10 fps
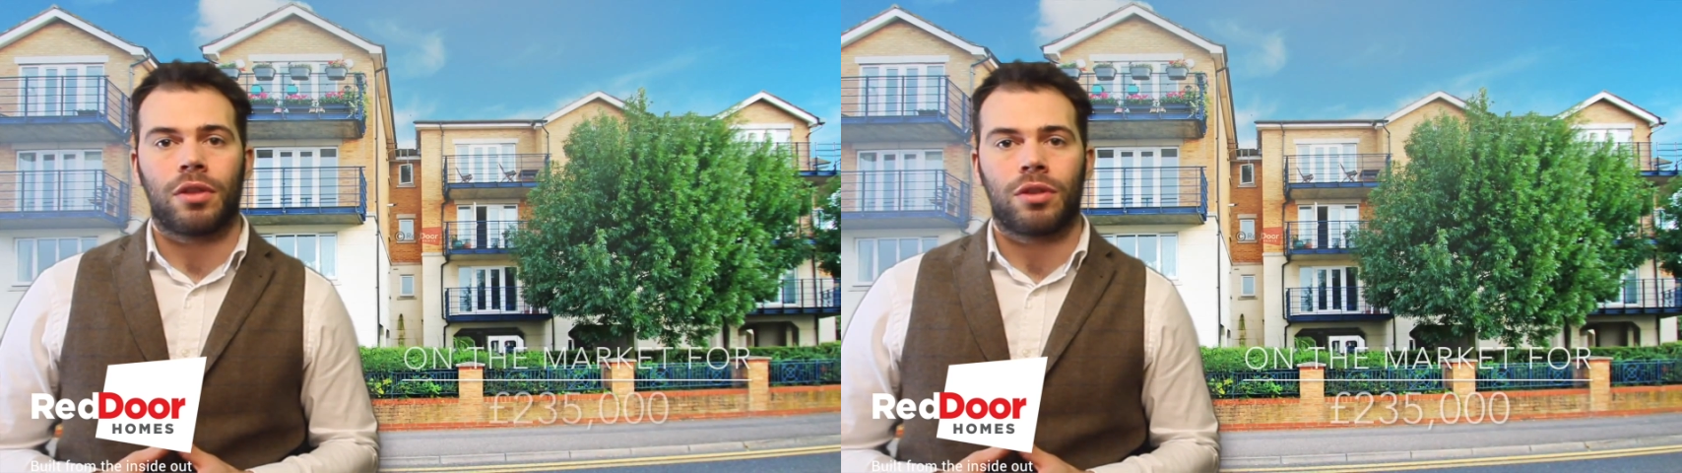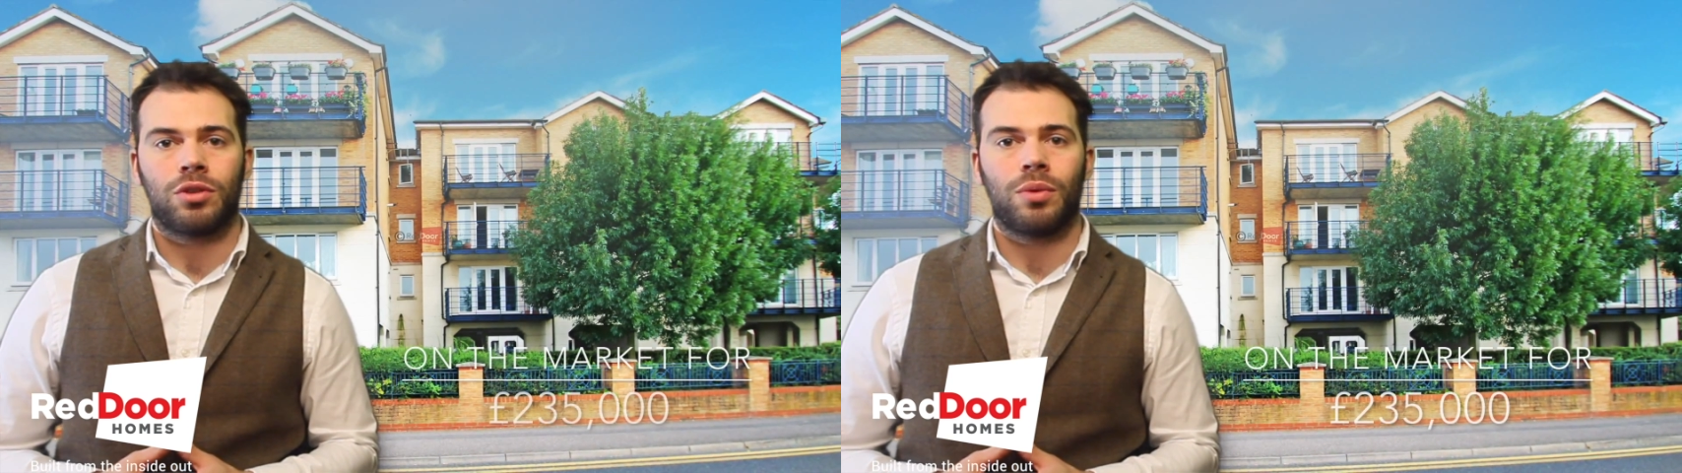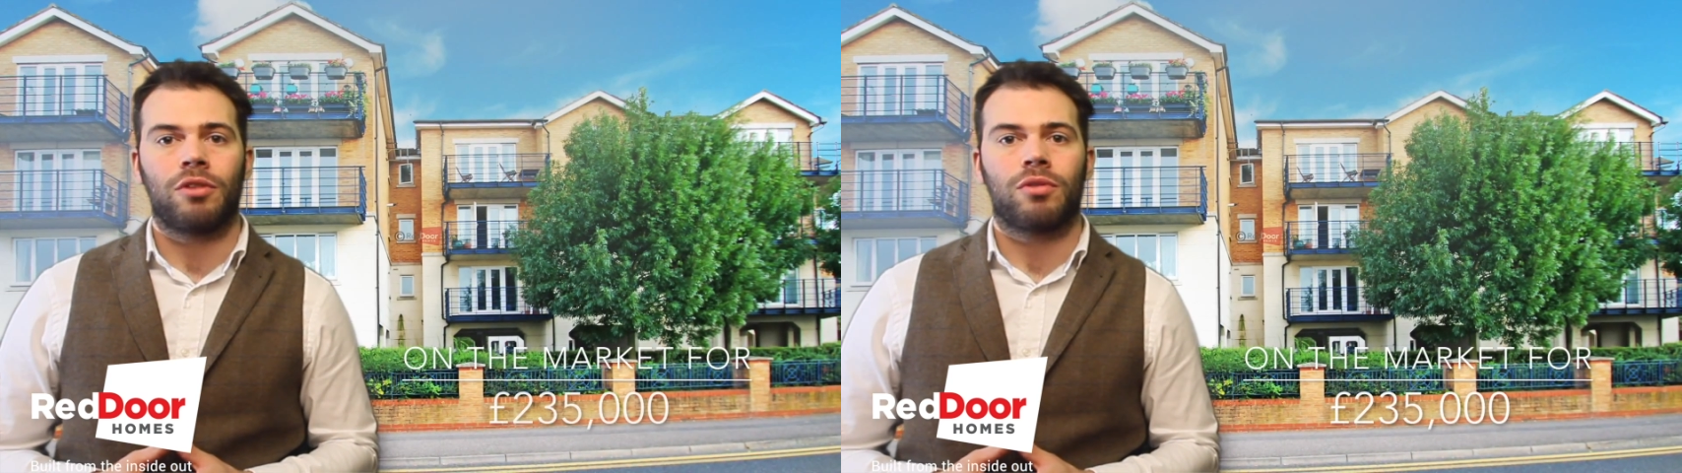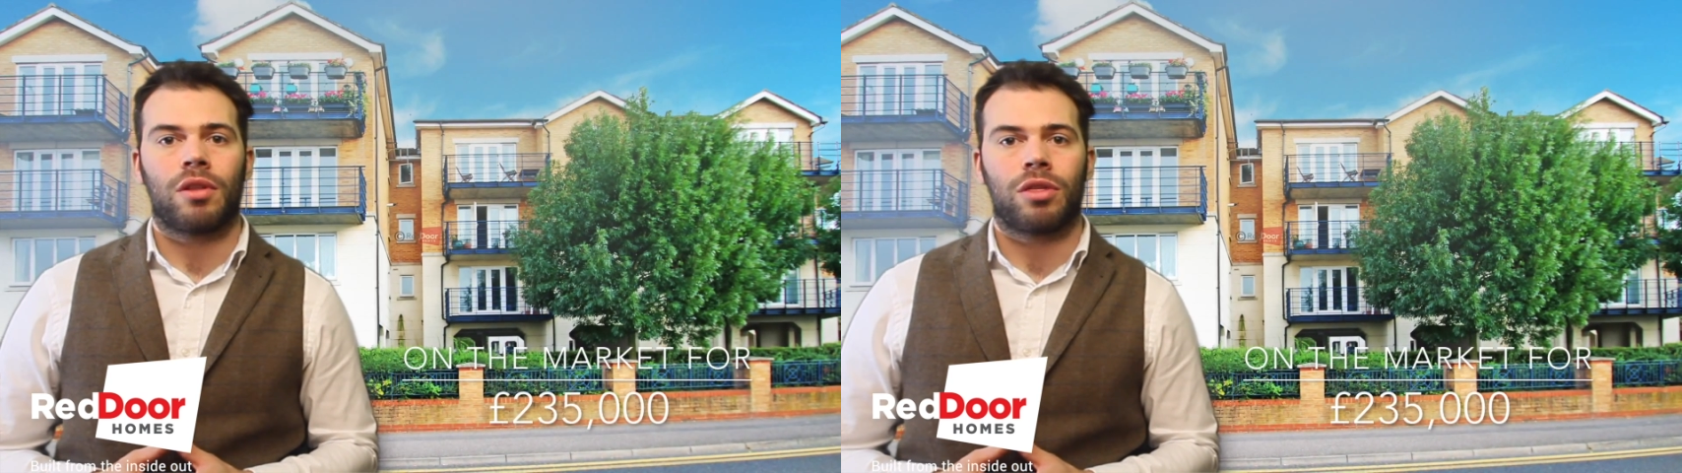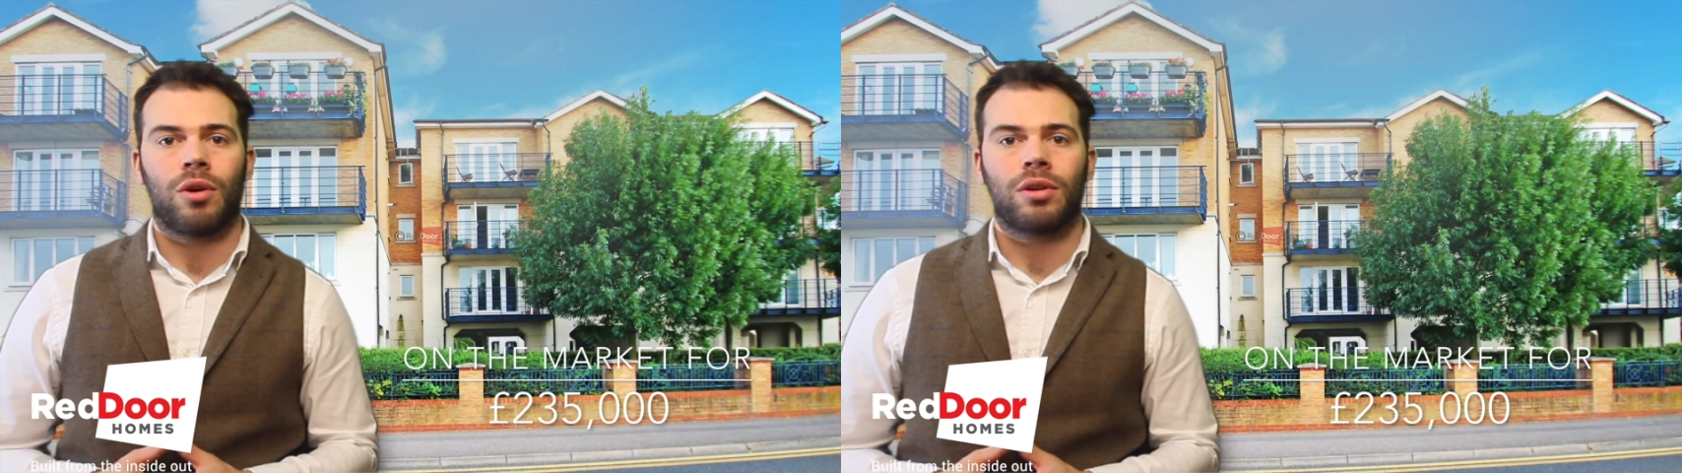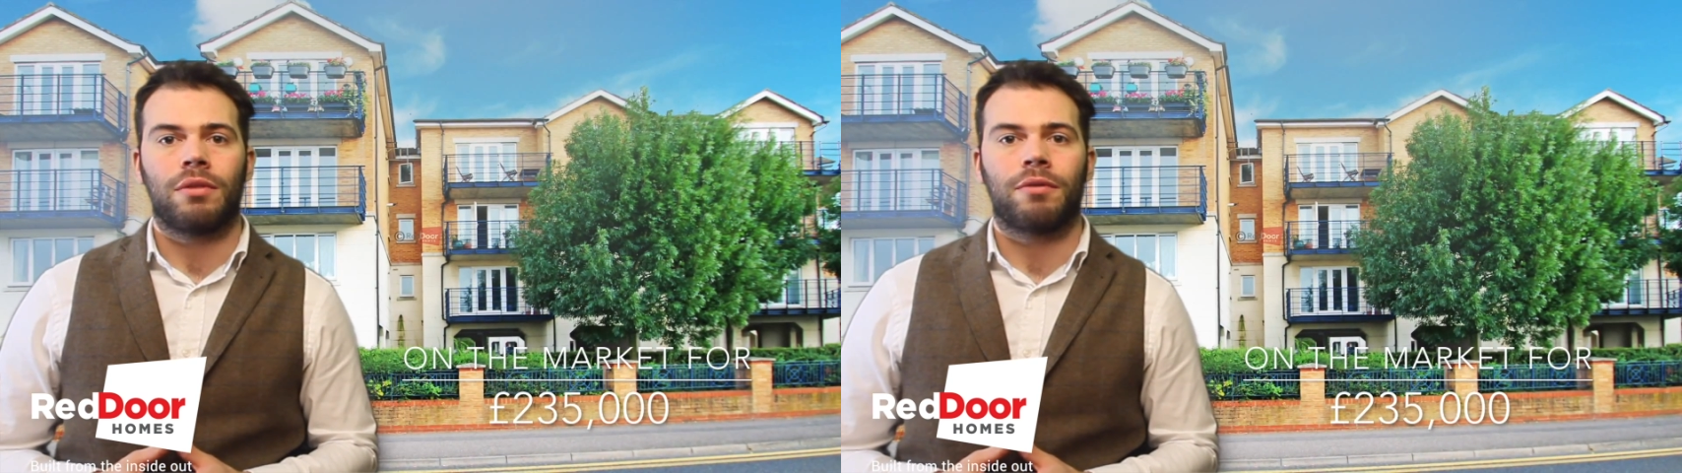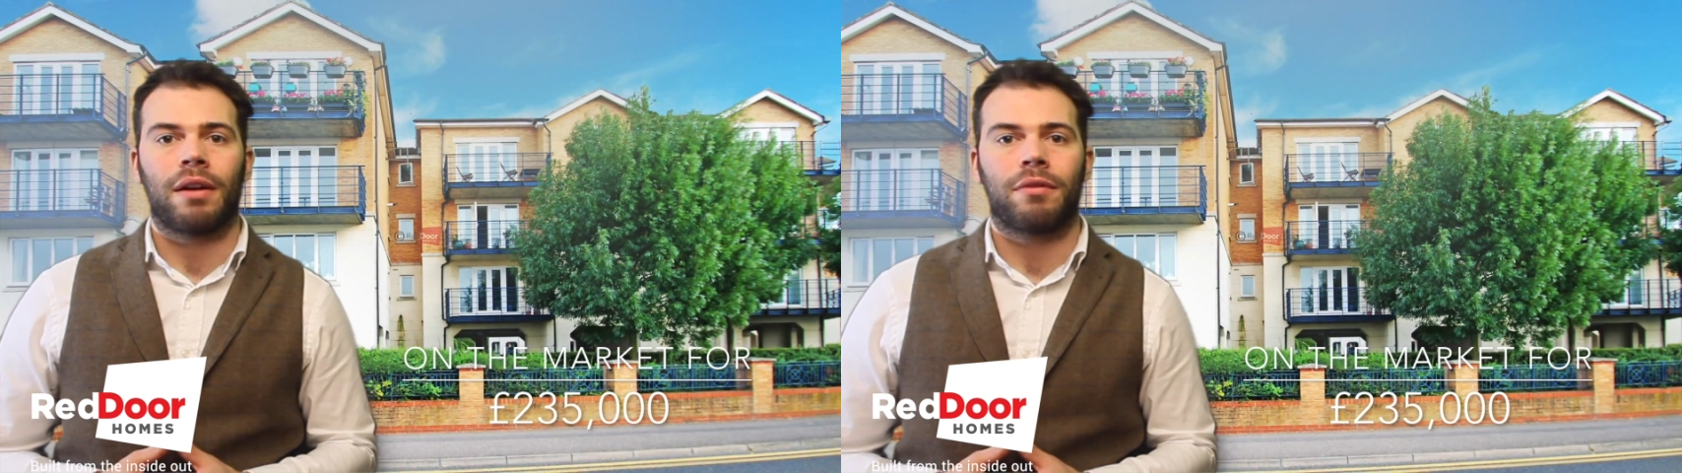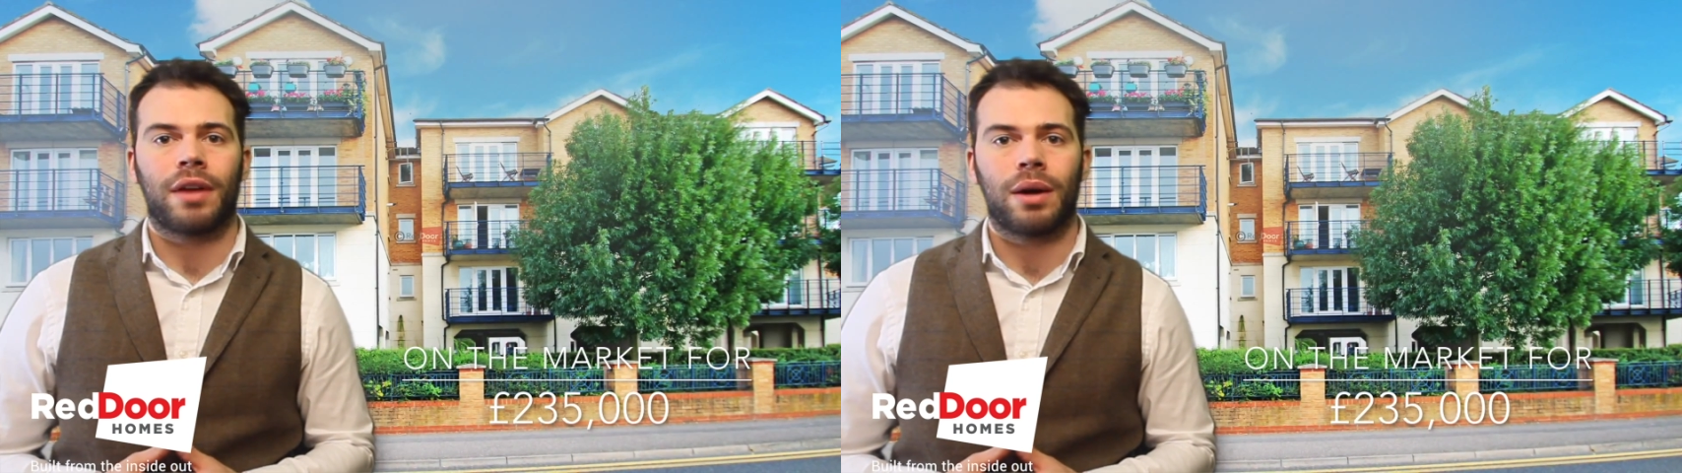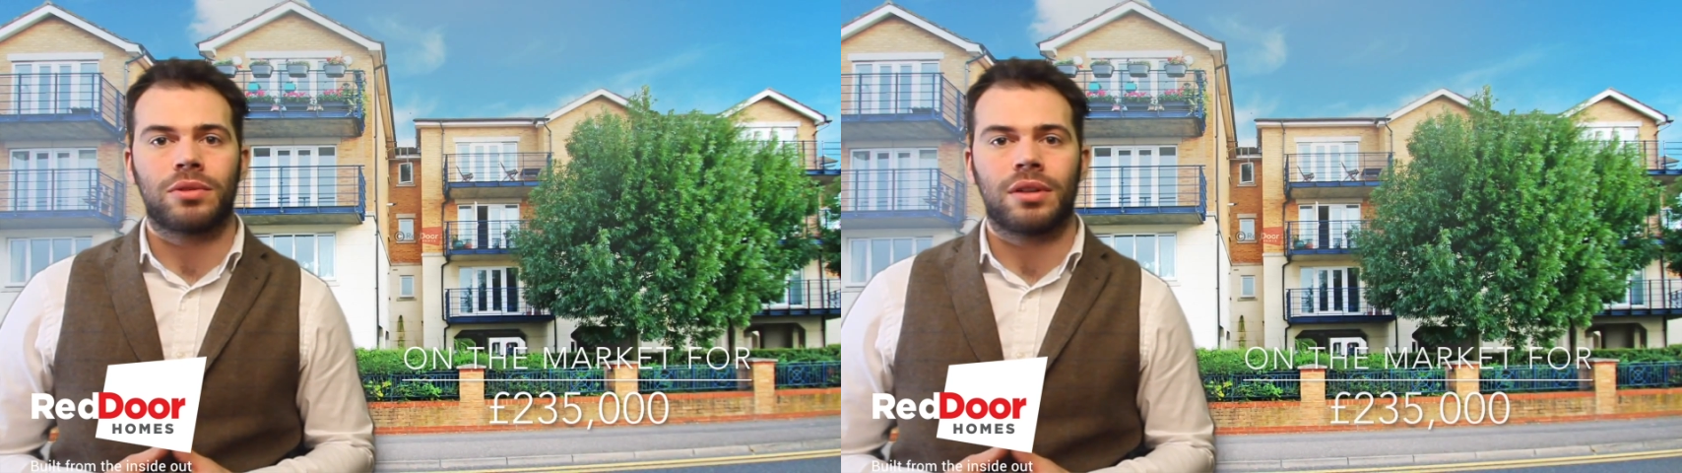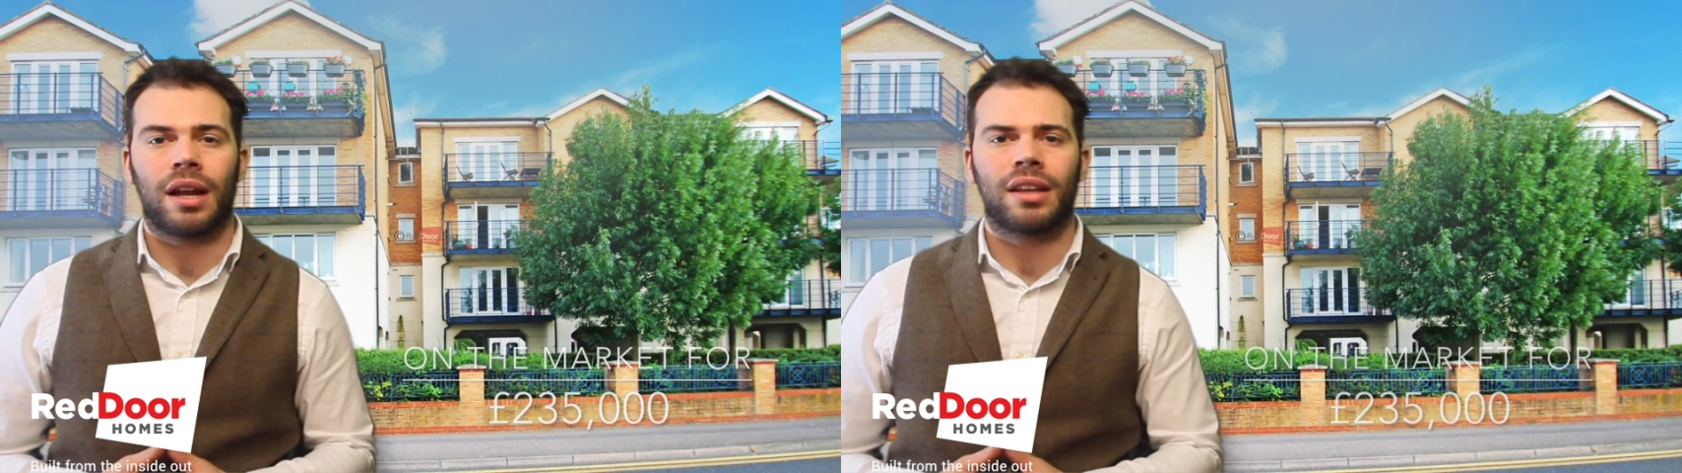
$235,000